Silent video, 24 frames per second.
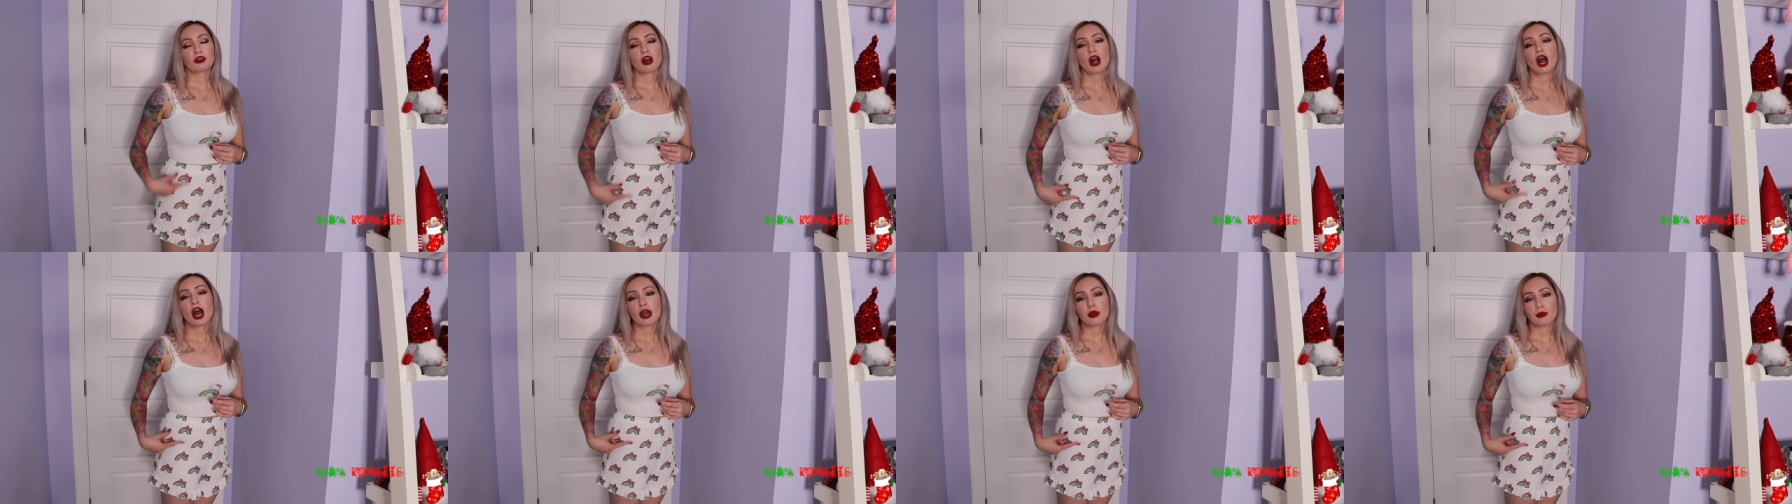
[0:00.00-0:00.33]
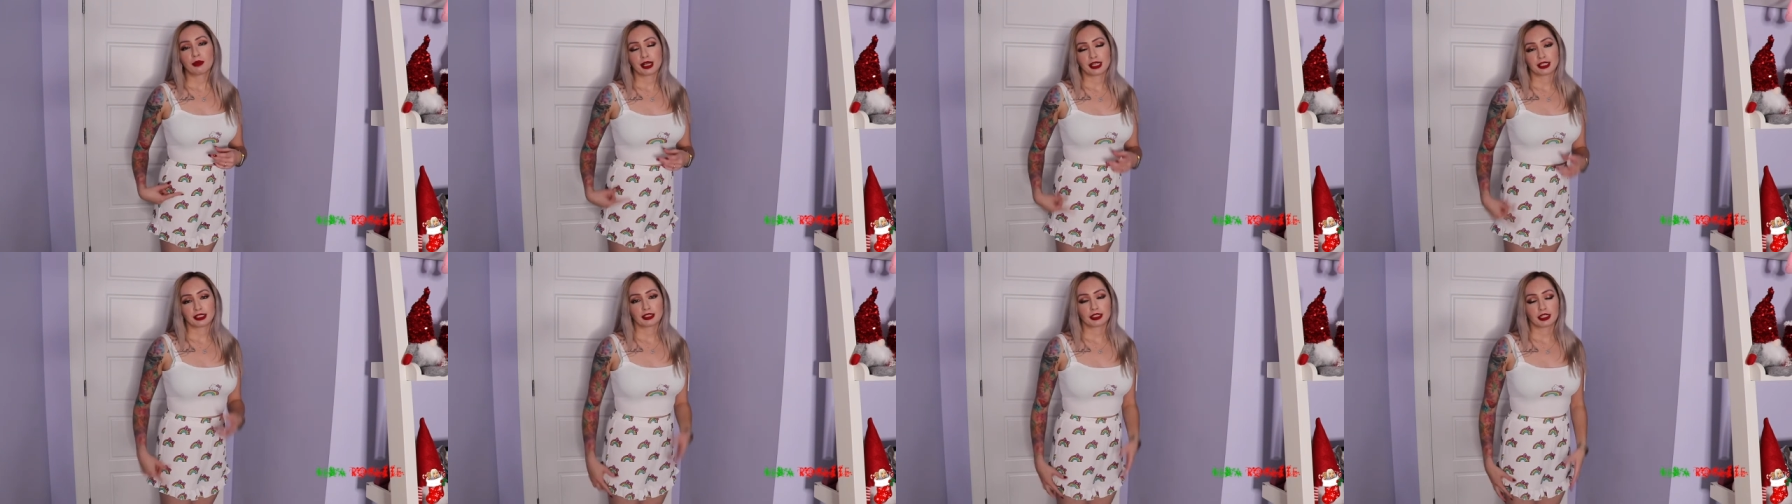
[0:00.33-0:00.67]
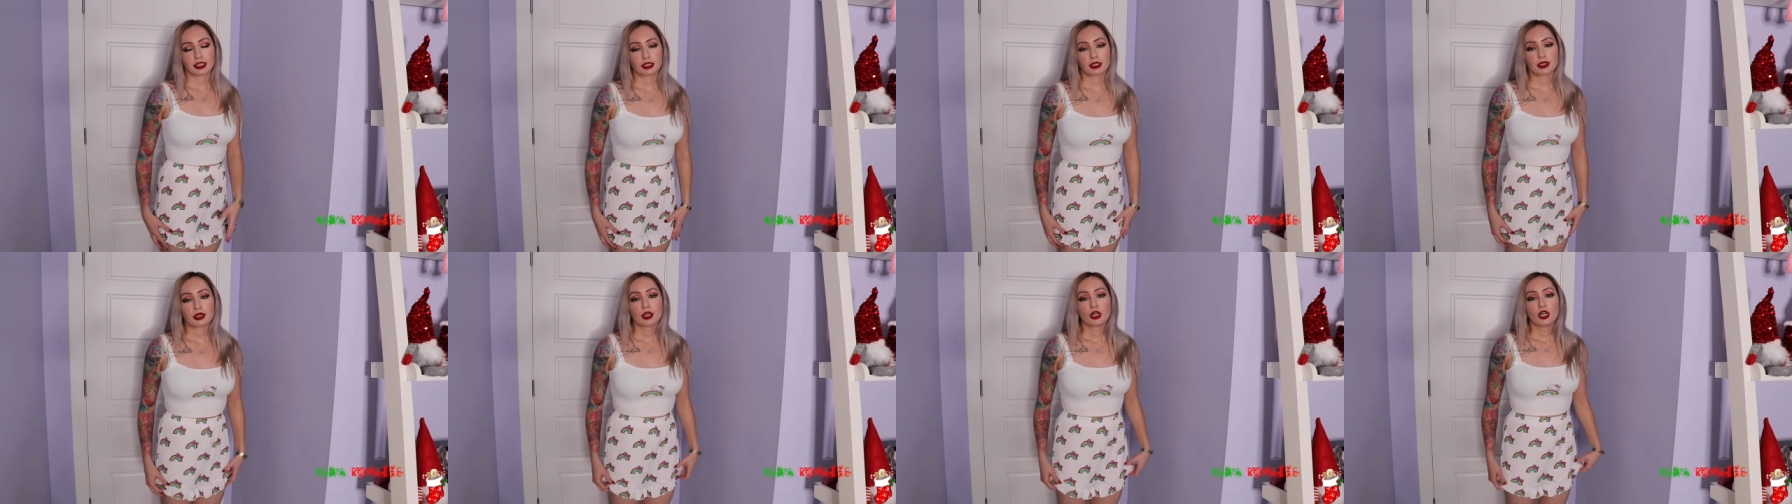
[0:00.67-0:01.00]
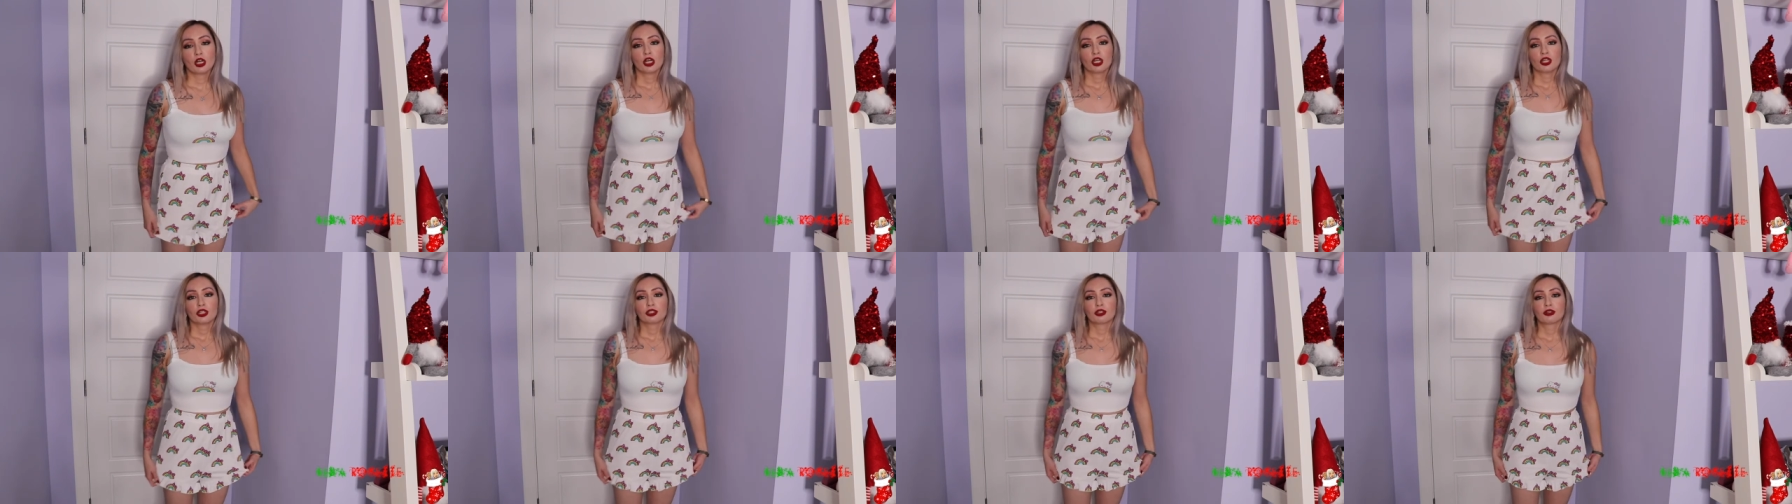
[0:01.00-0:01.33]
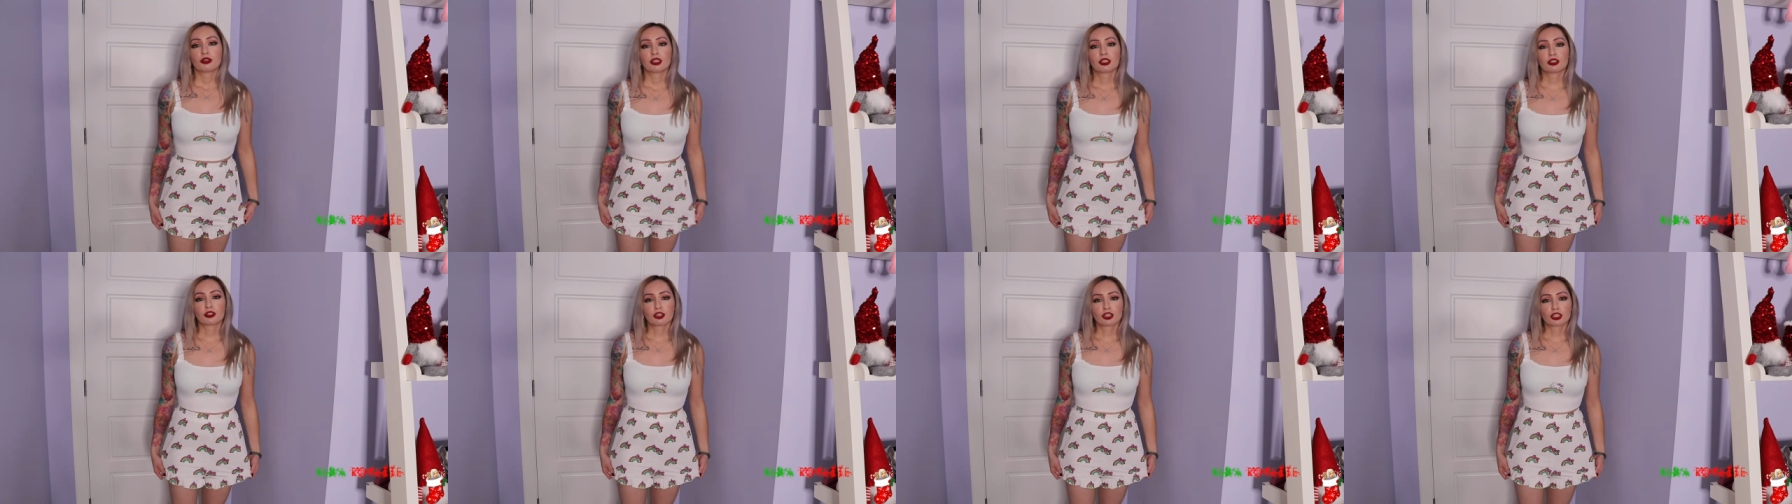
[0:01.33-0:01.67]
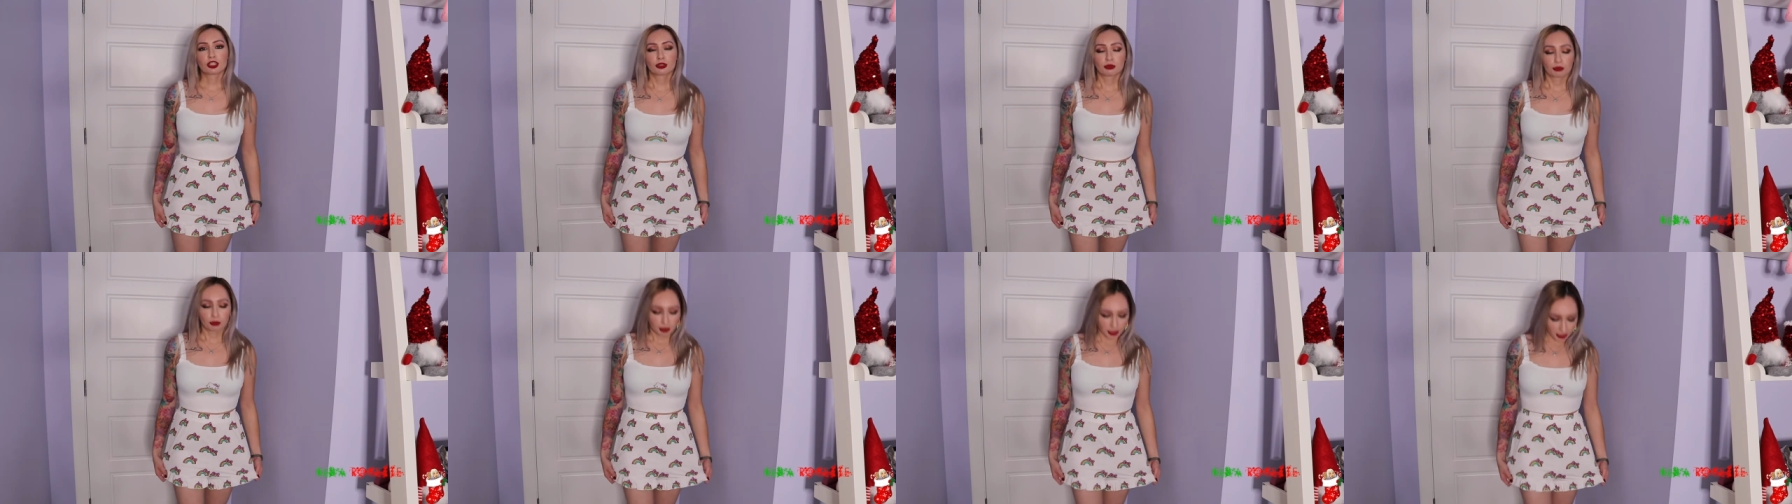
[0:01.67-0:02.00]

They're high-waisted. So these are just